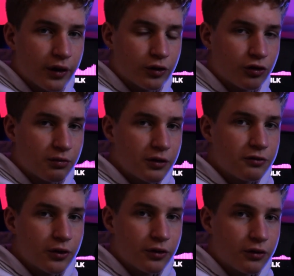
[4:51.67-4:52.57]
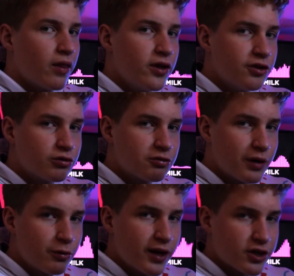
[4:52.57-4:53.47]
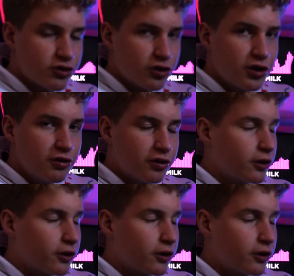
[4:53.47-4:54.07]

like just on my phone. This was my reaction to tasting